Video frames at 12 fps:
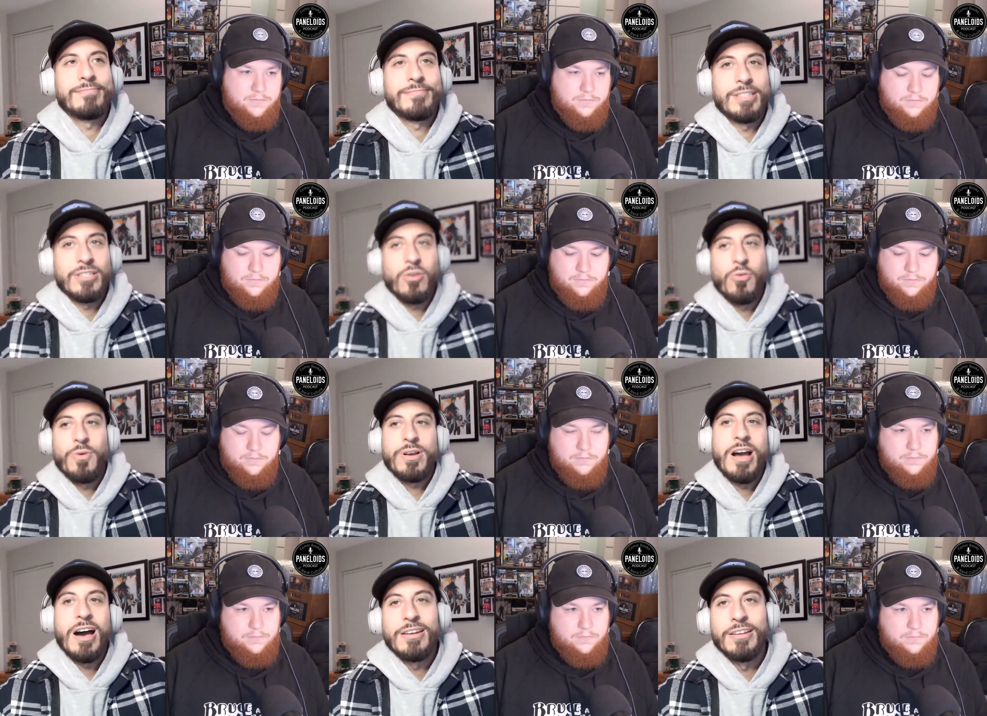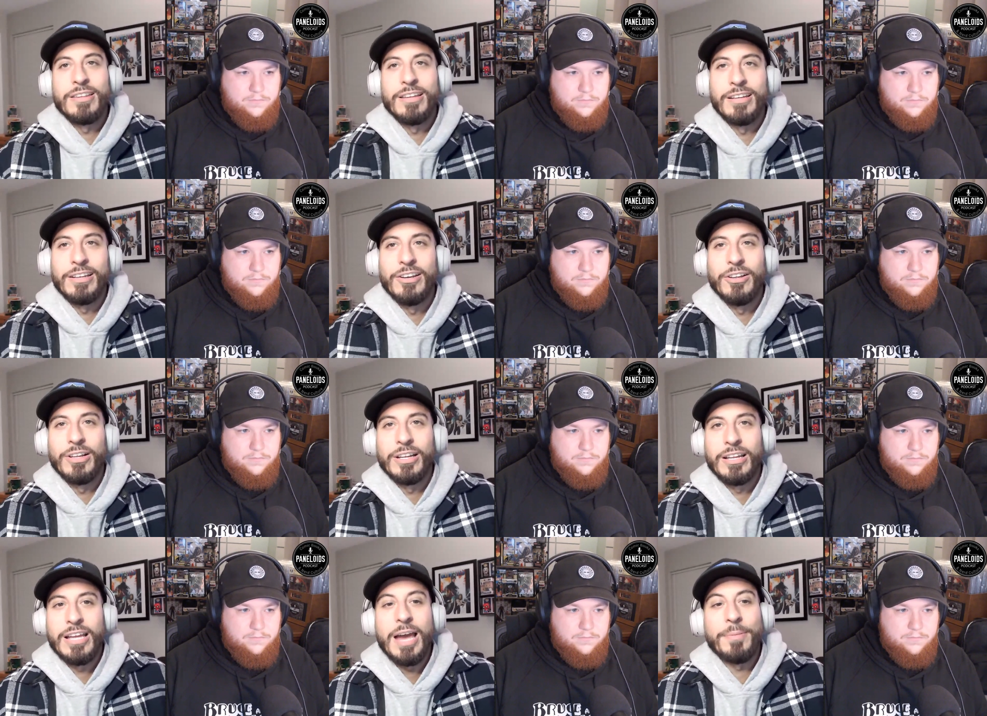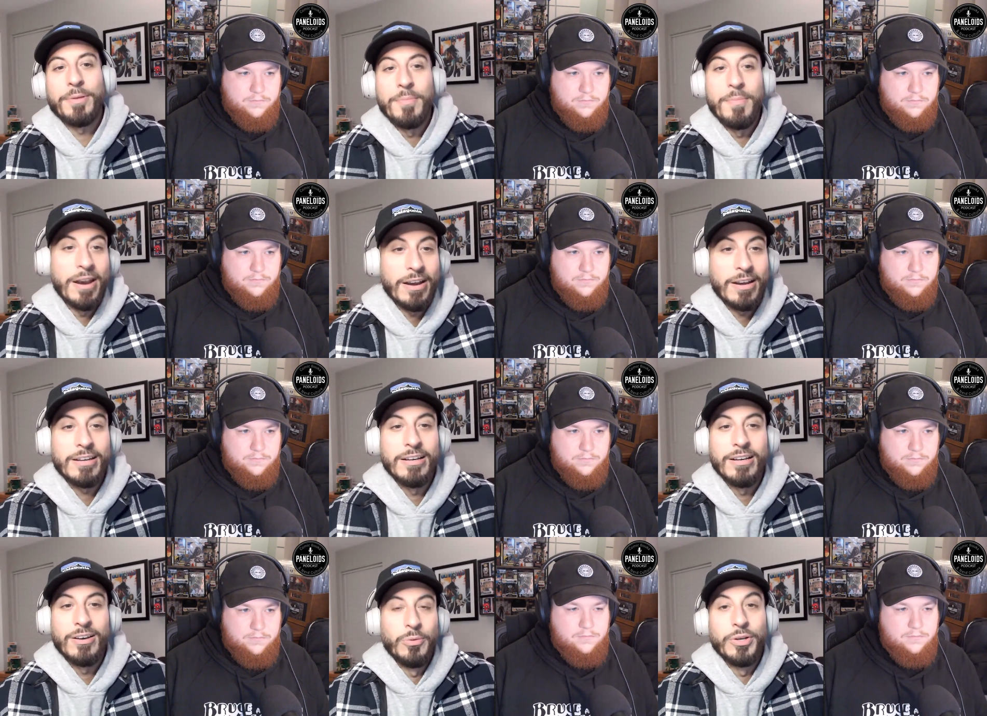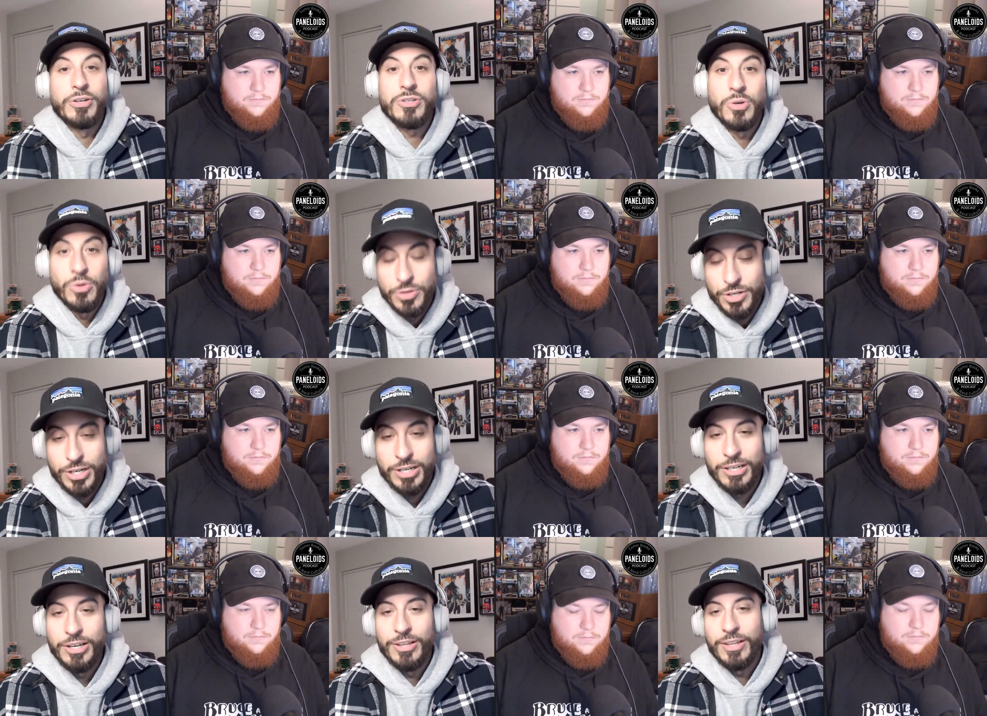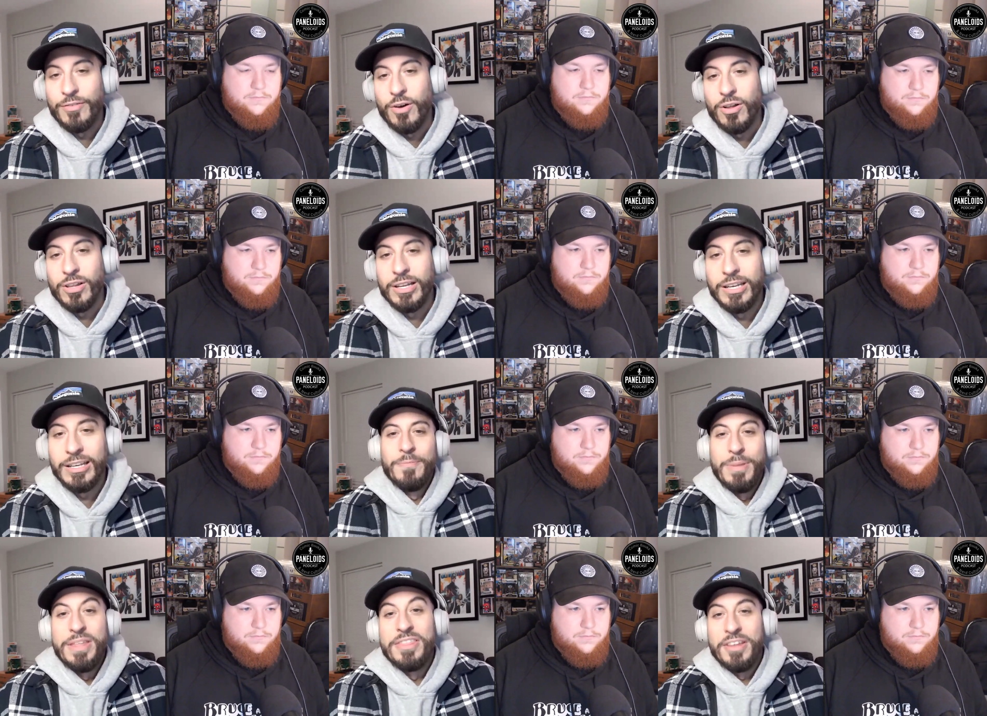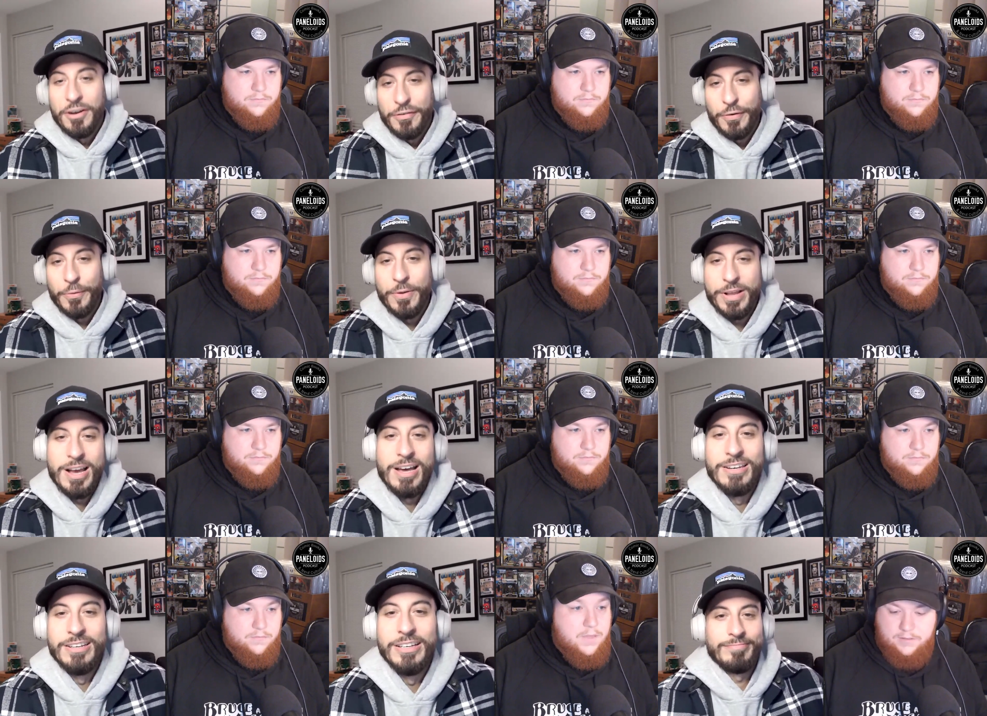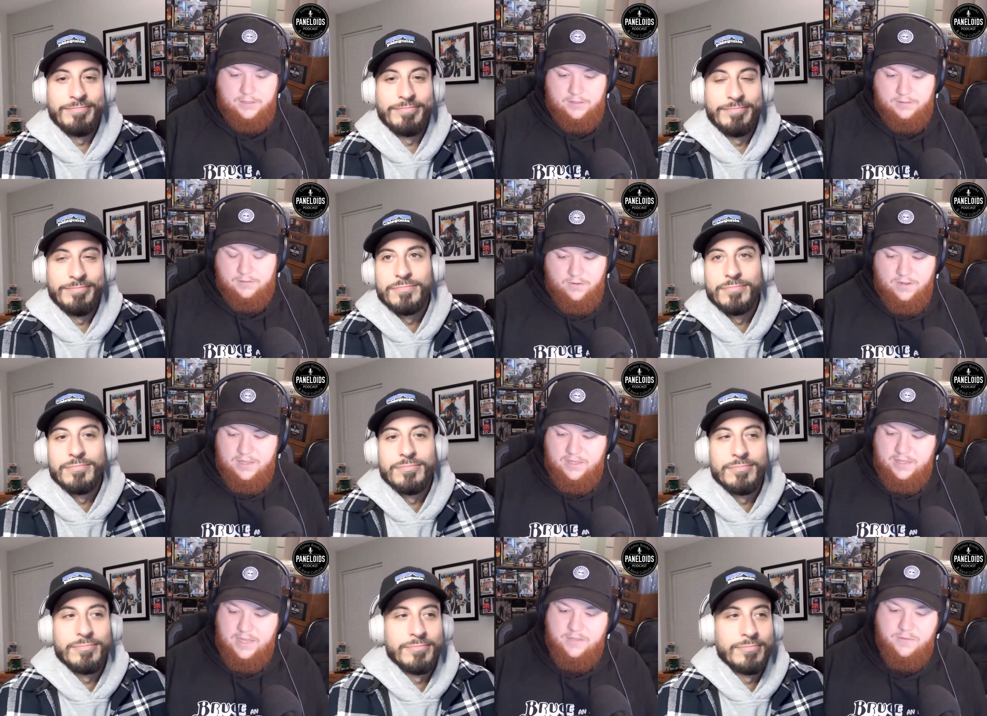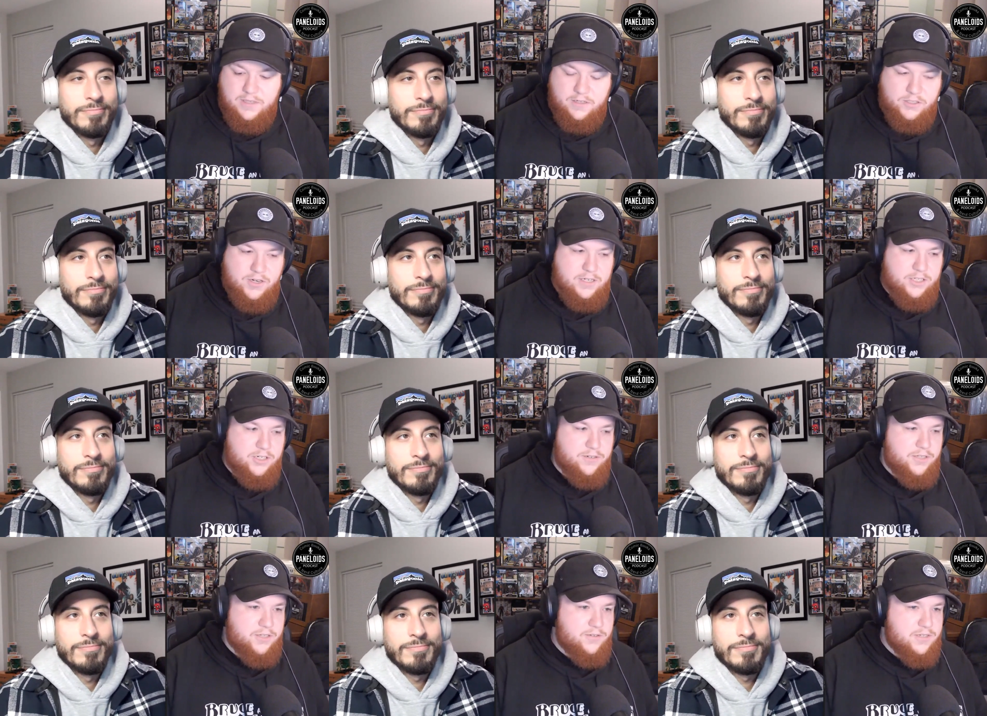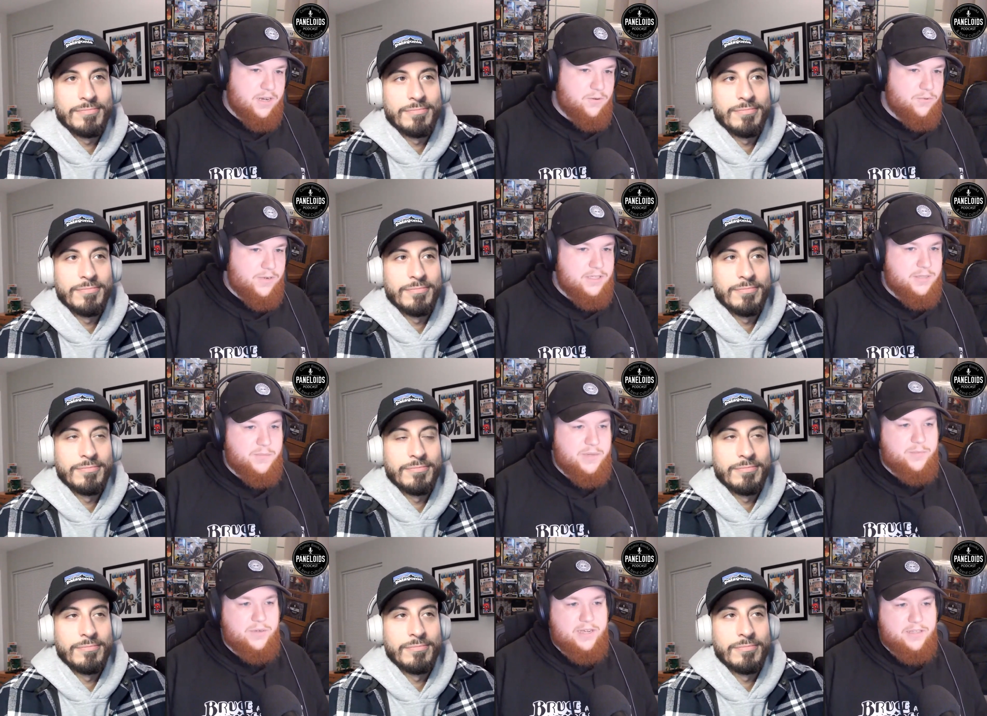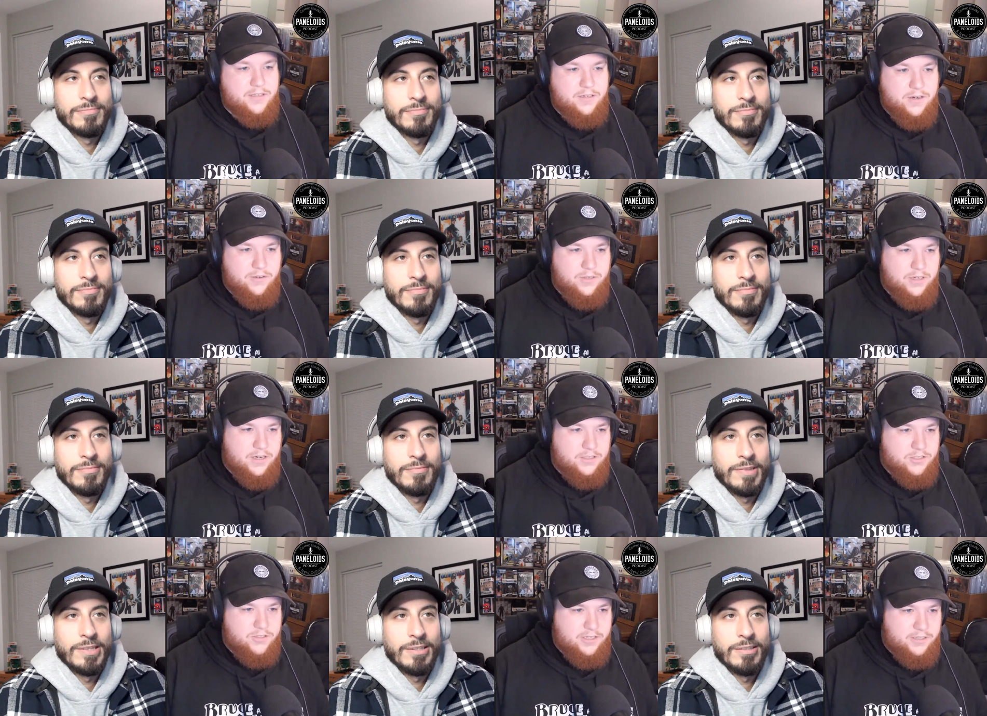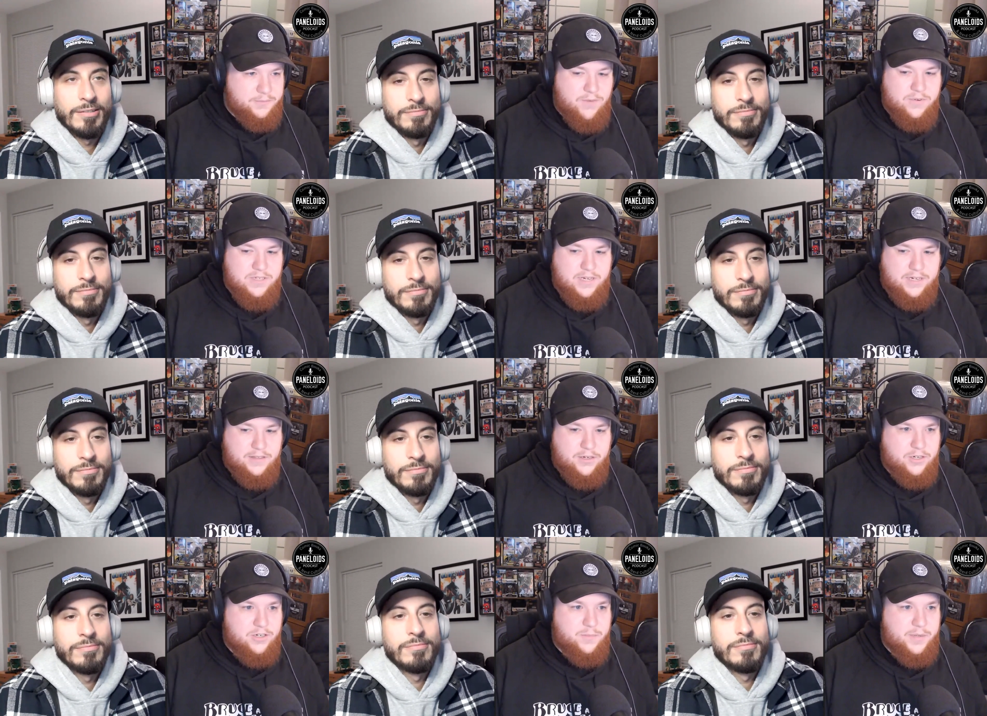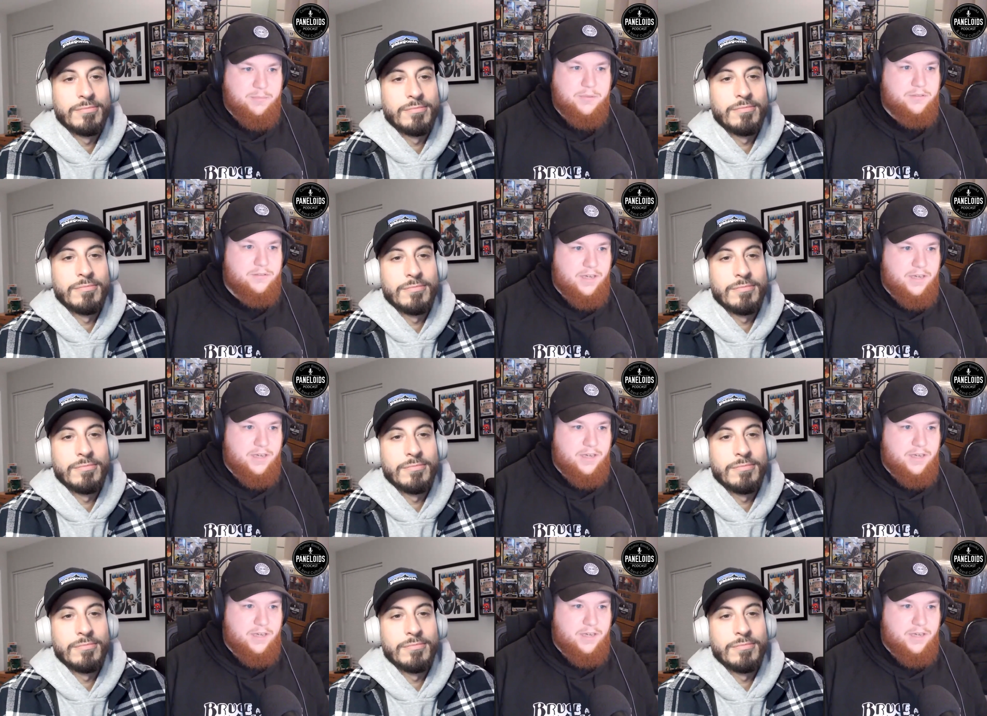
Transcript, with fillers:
Speaker 1: this whole Wakanda thing, you know, like Captain America, Winter Soldier, you know, they've mm-hmm. all like been there for Wakanda.
Speaker 2: Yeah. Well, I think that's what they're trying to show too is like once people get to know the country, everyone's like they're good people,